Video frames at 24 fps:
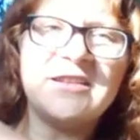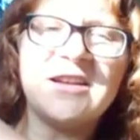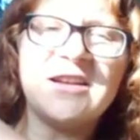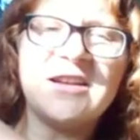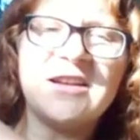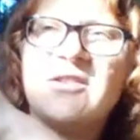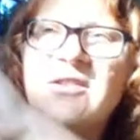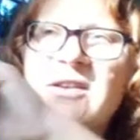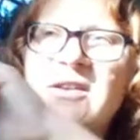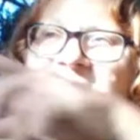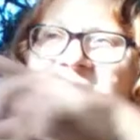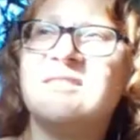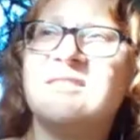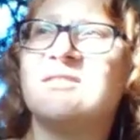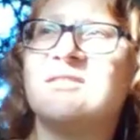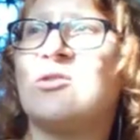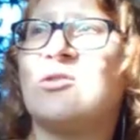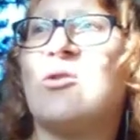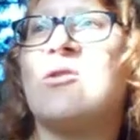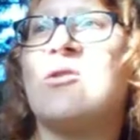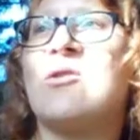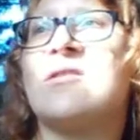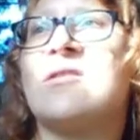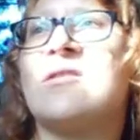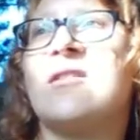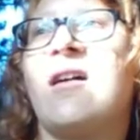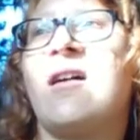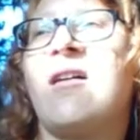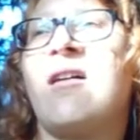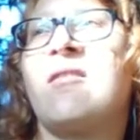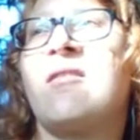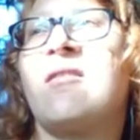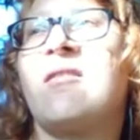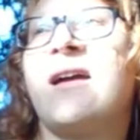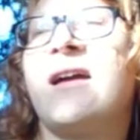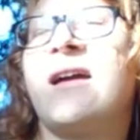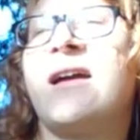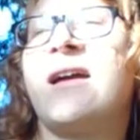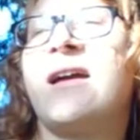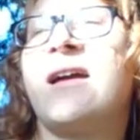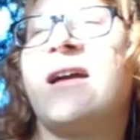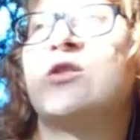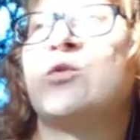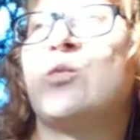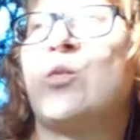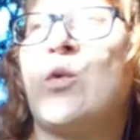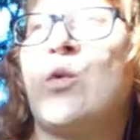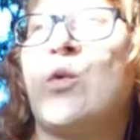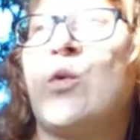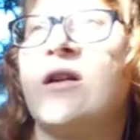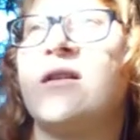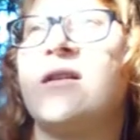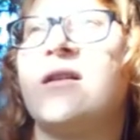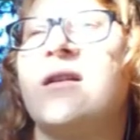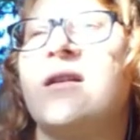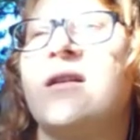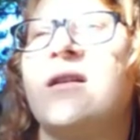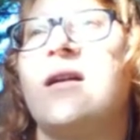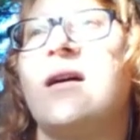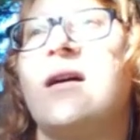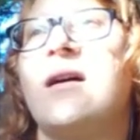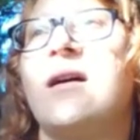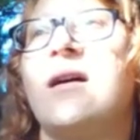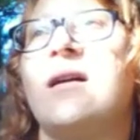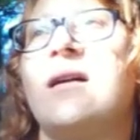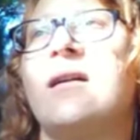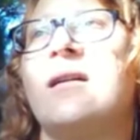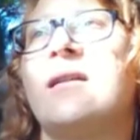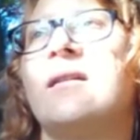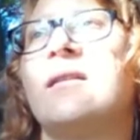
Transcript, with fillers: out of Estcon I read one uh,